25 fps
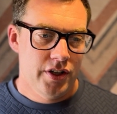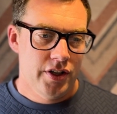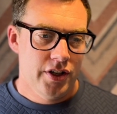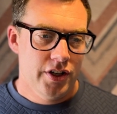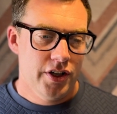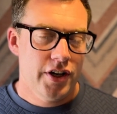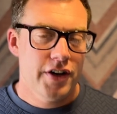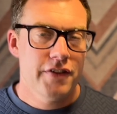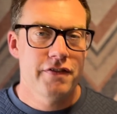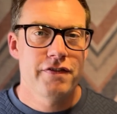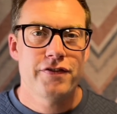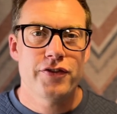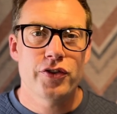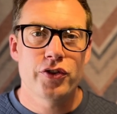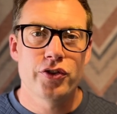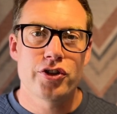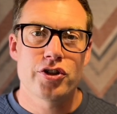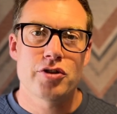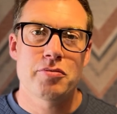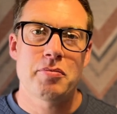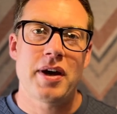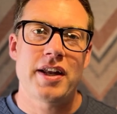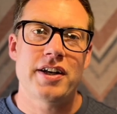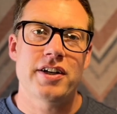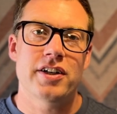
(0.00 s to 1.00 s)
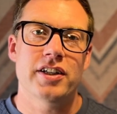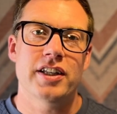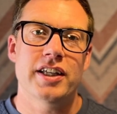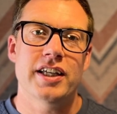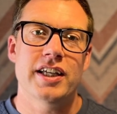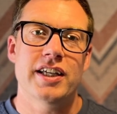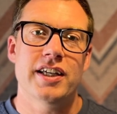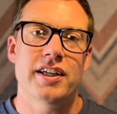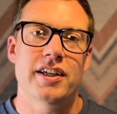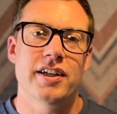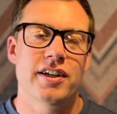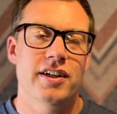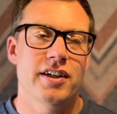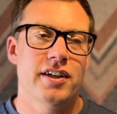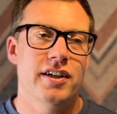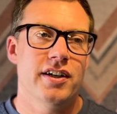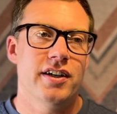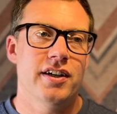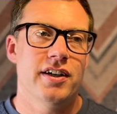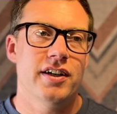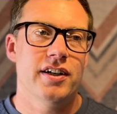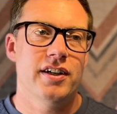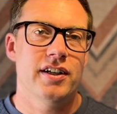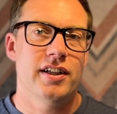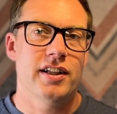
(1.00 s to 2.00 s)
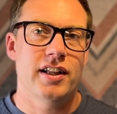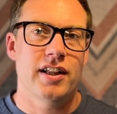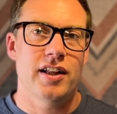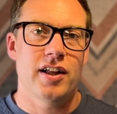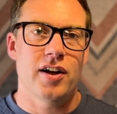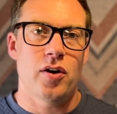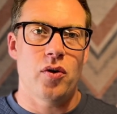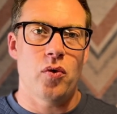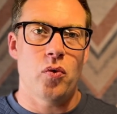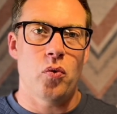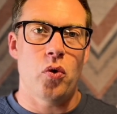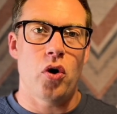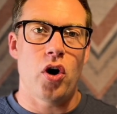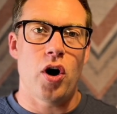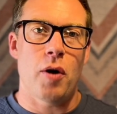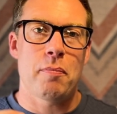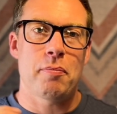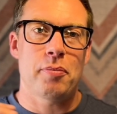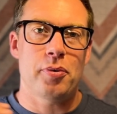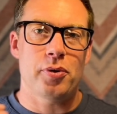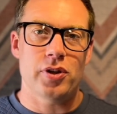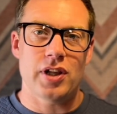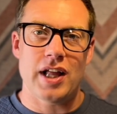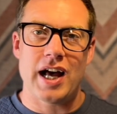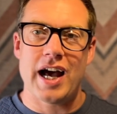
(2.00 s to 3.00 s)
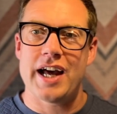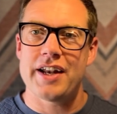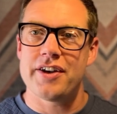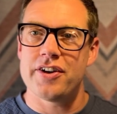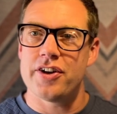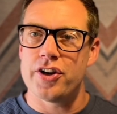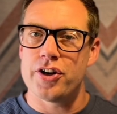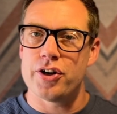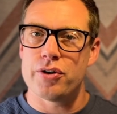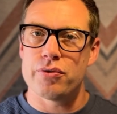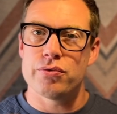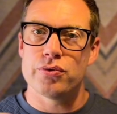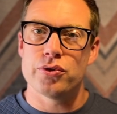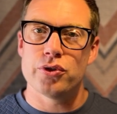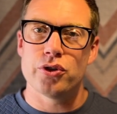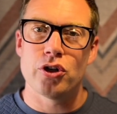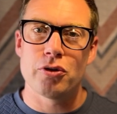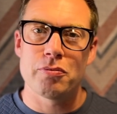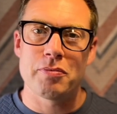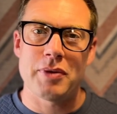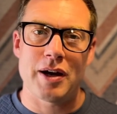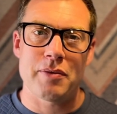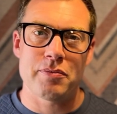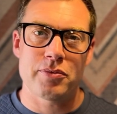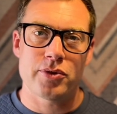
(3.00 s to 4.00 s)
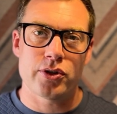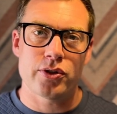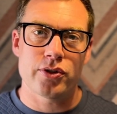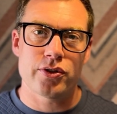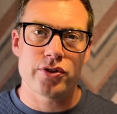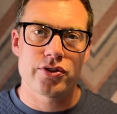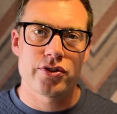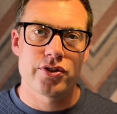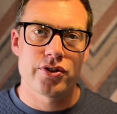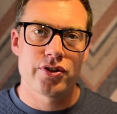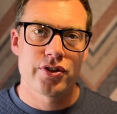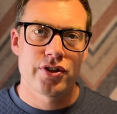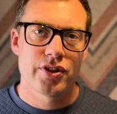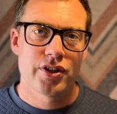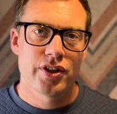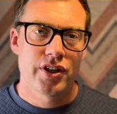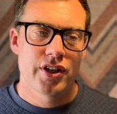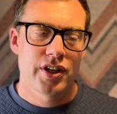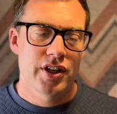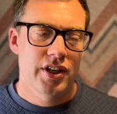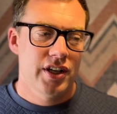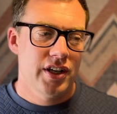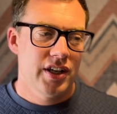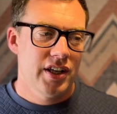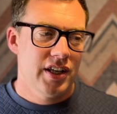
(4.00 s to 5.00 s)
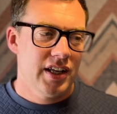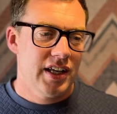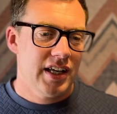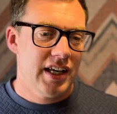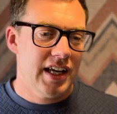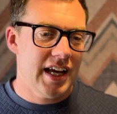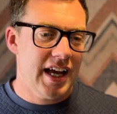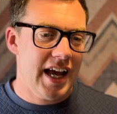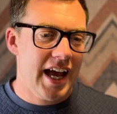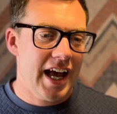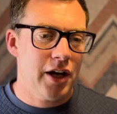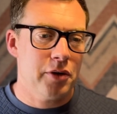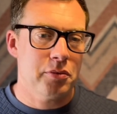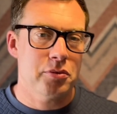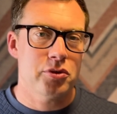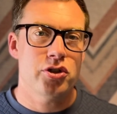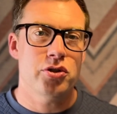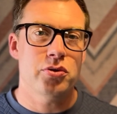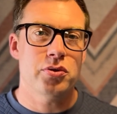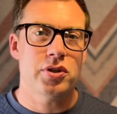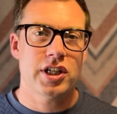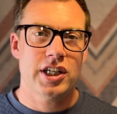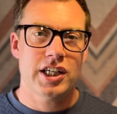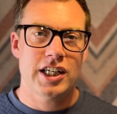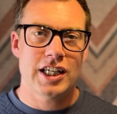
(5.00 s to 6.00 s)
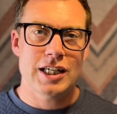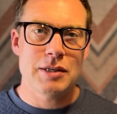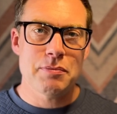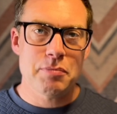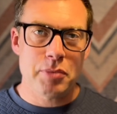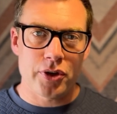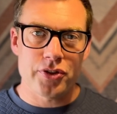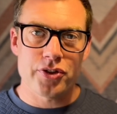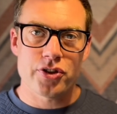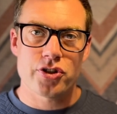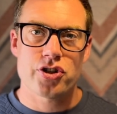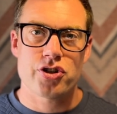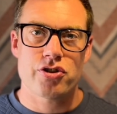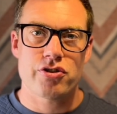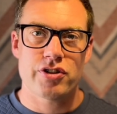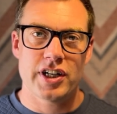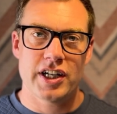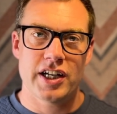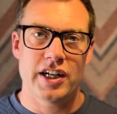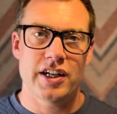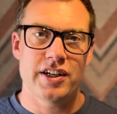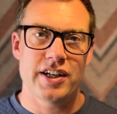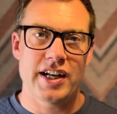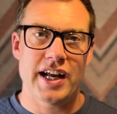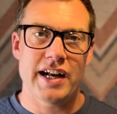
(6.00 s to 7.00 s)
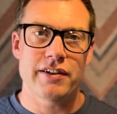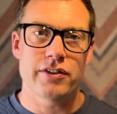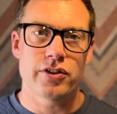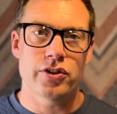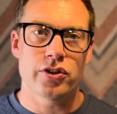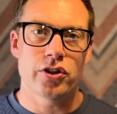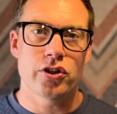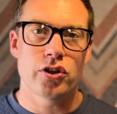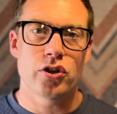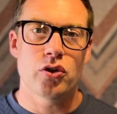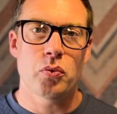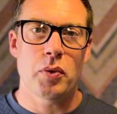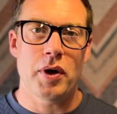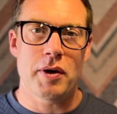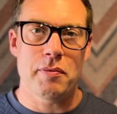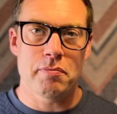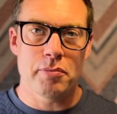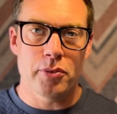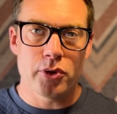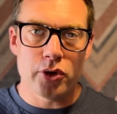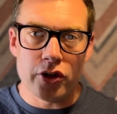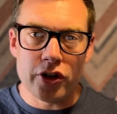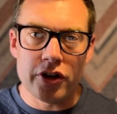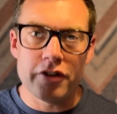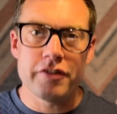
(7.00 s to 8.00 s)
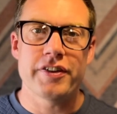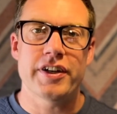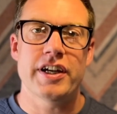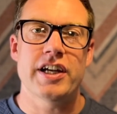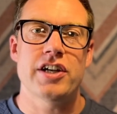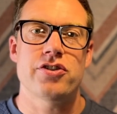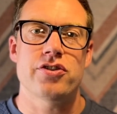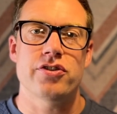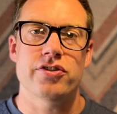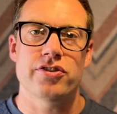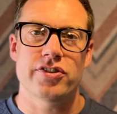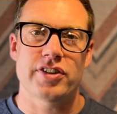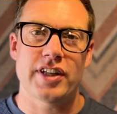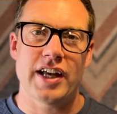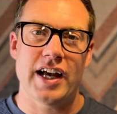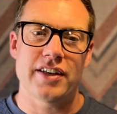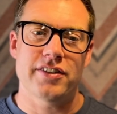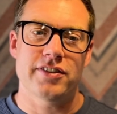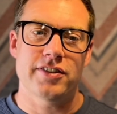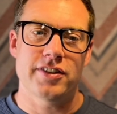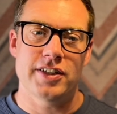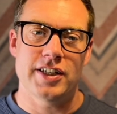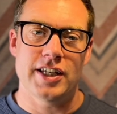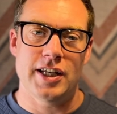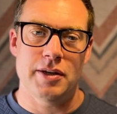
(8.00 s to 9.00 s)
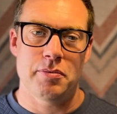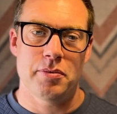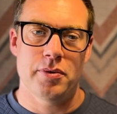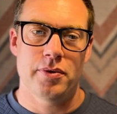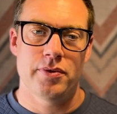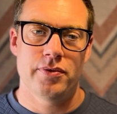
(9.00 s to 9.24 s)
And fundamentally, what a plan and a roadmap does, it helps you keep on the straight and narrow when motivation starts to dip.